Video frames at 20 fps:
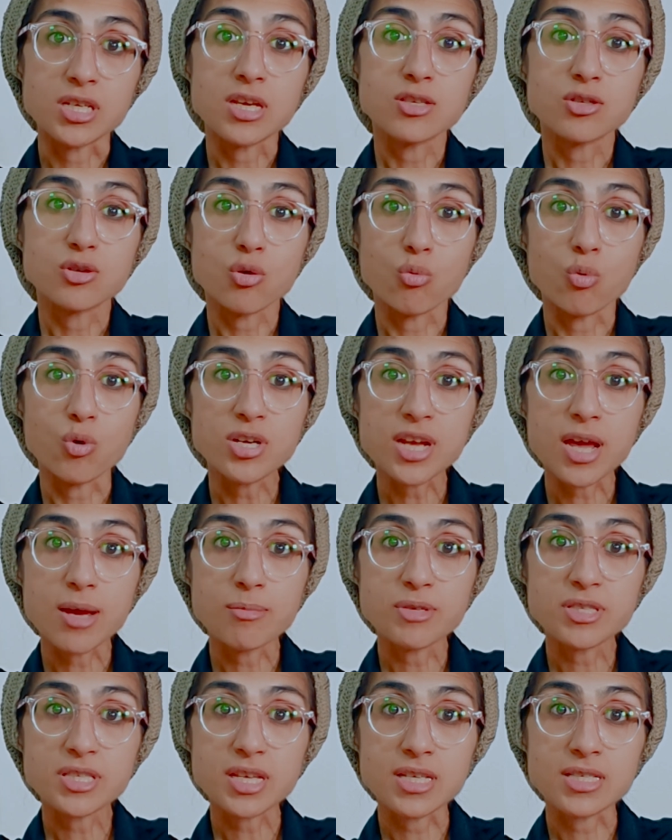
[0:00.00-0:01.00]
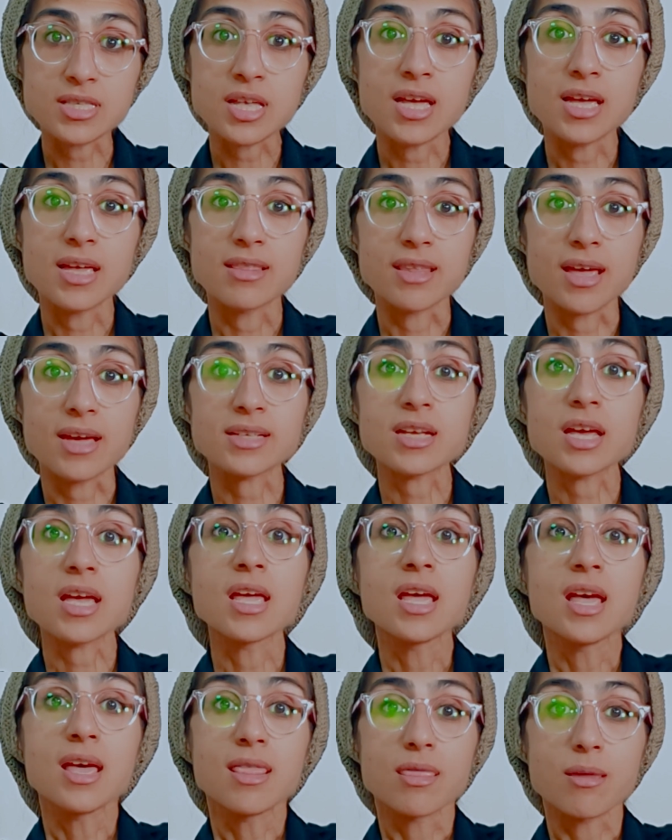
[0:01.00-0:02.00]
So what happens is that
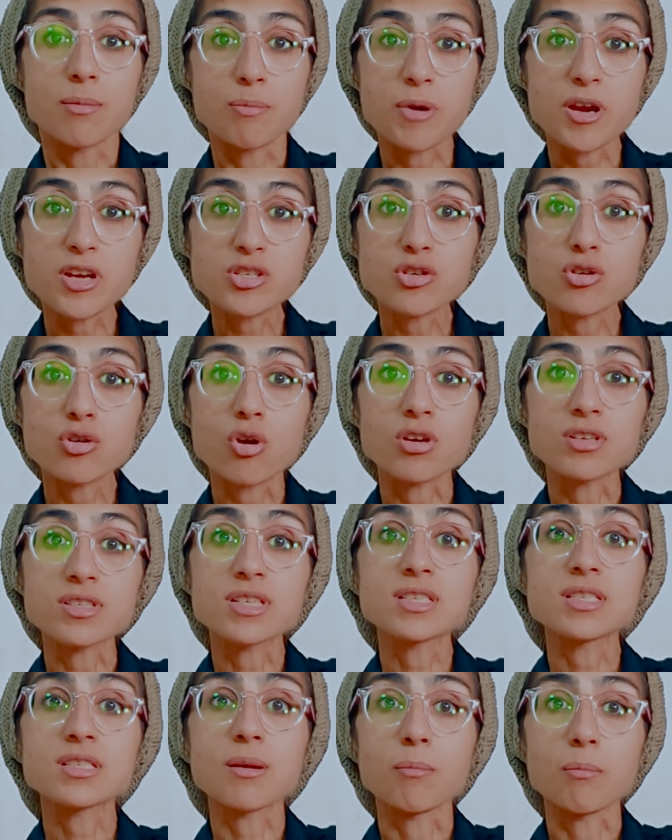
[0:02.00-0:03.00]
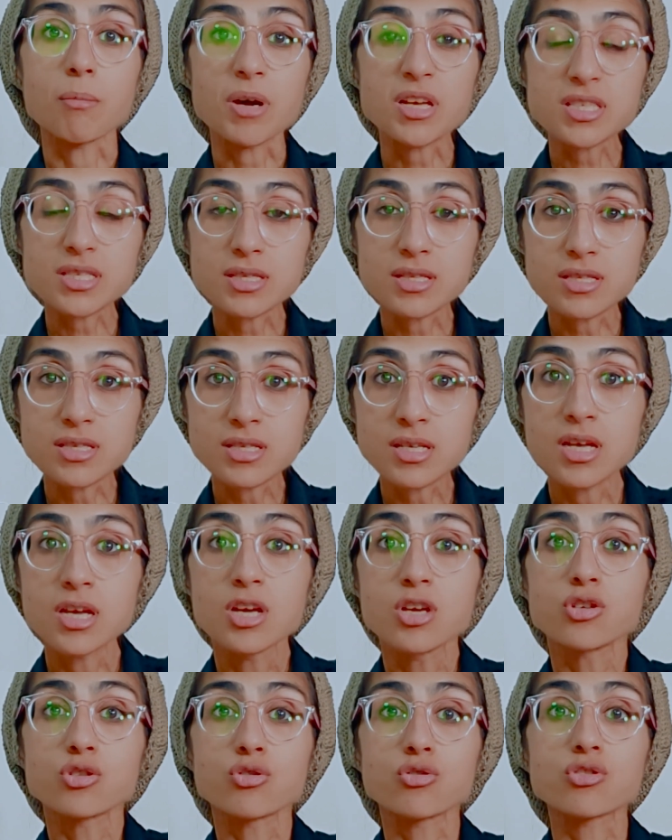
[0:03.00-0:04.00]
the pressure causes the muscles
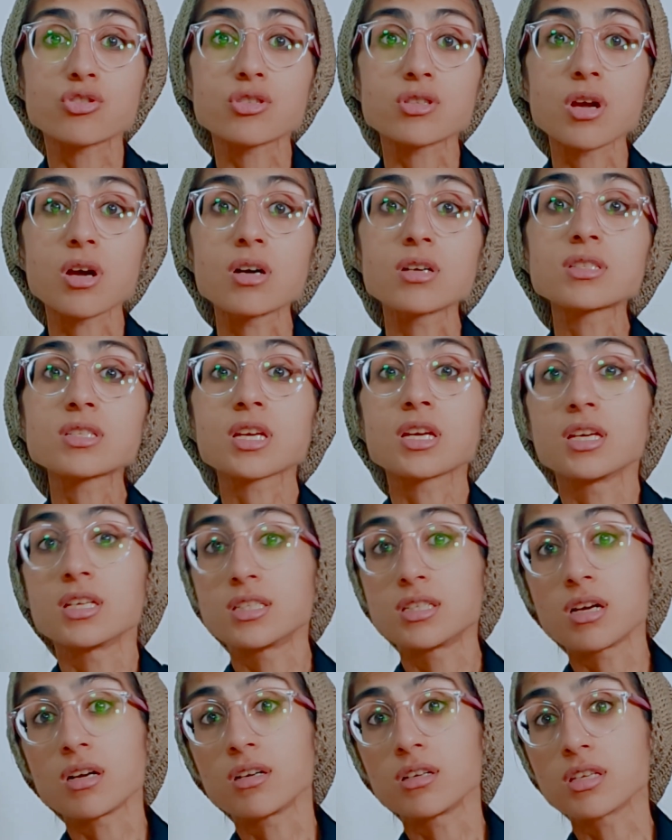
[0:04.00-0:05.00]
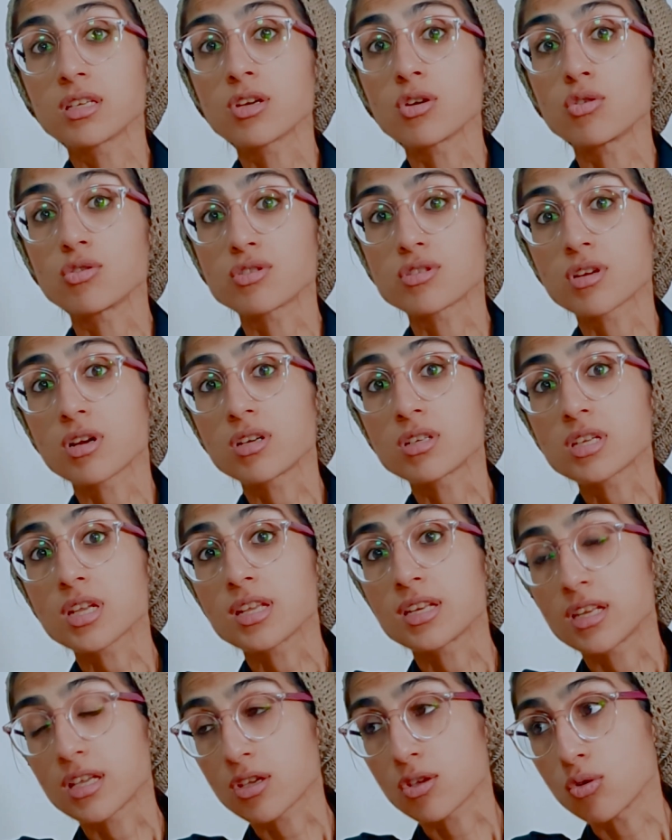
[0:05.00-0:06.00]
to start dying or start
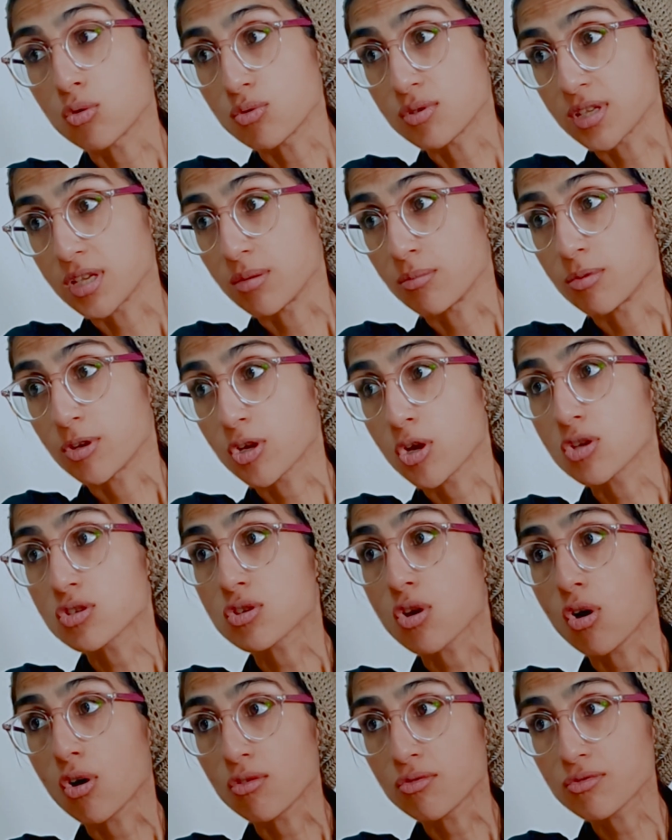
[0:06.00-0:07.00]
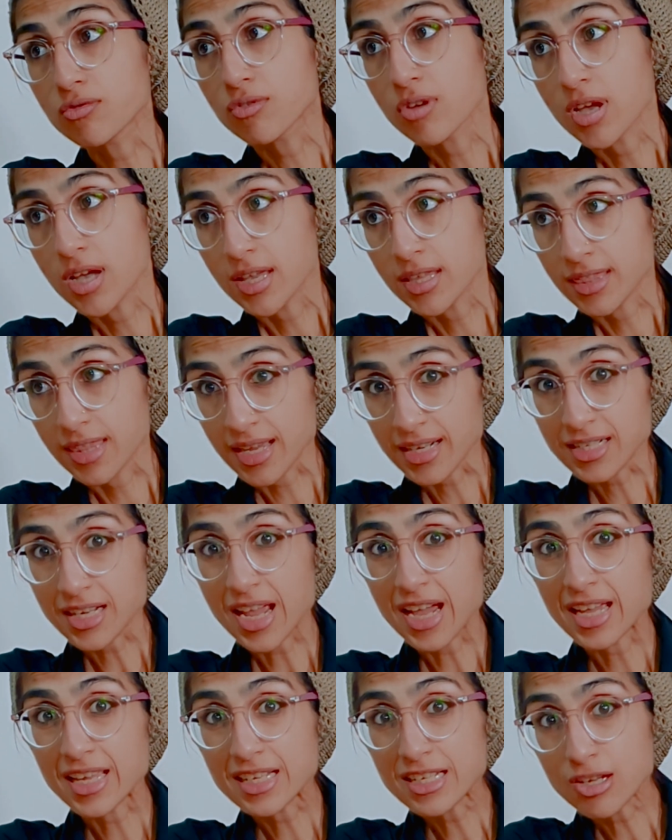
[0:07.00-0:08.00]
necrosing because of that
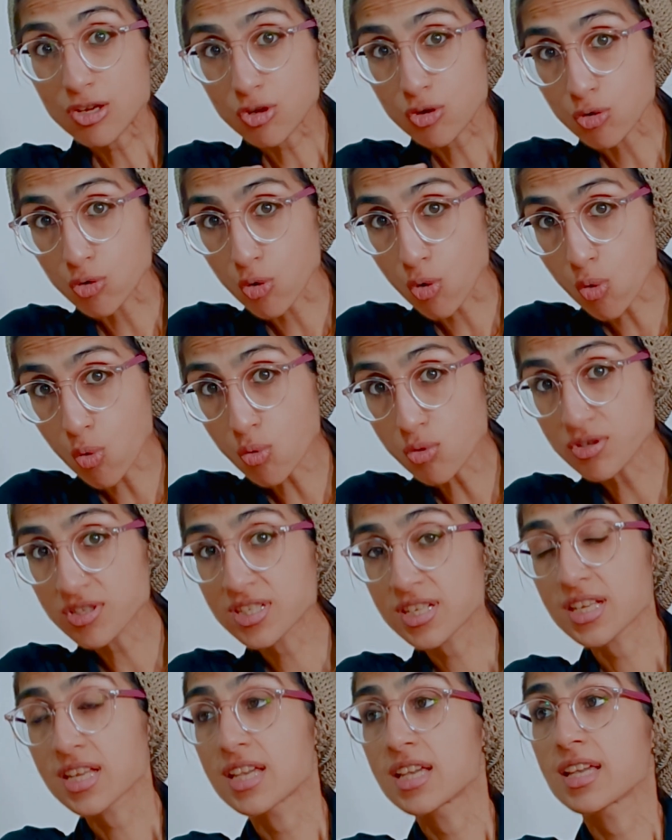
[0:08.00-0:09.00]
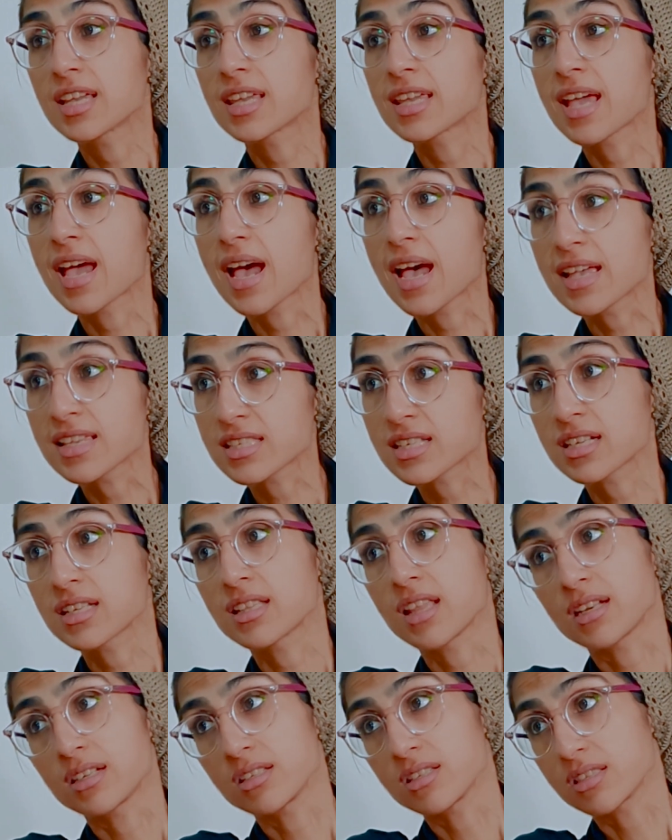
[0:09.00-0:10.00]
enclosed cast
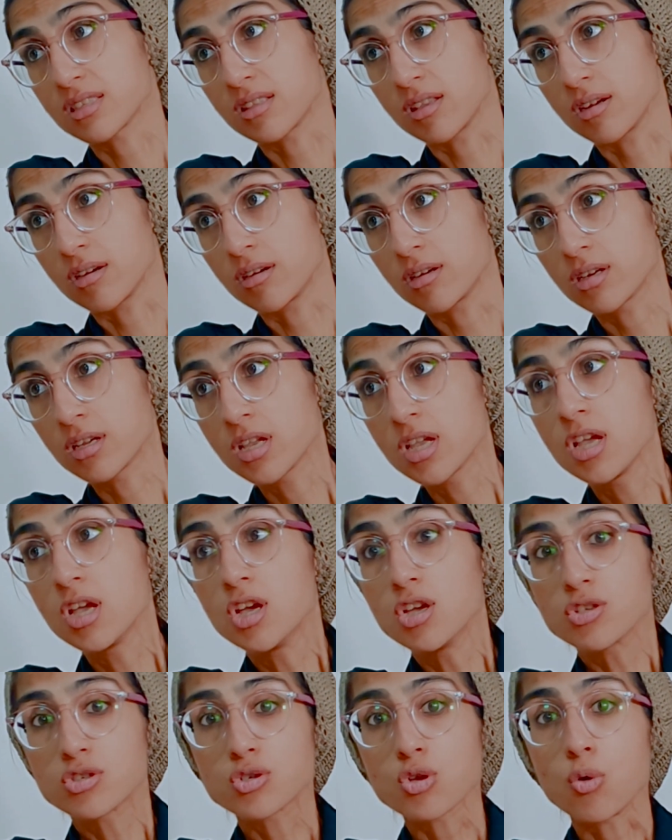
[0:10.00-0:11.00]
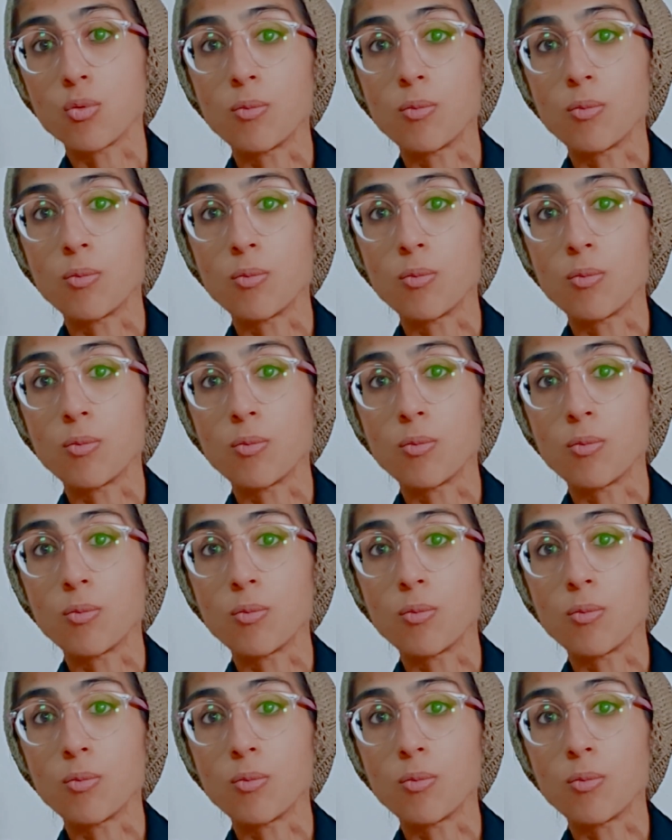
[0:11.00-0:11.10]
that is there. So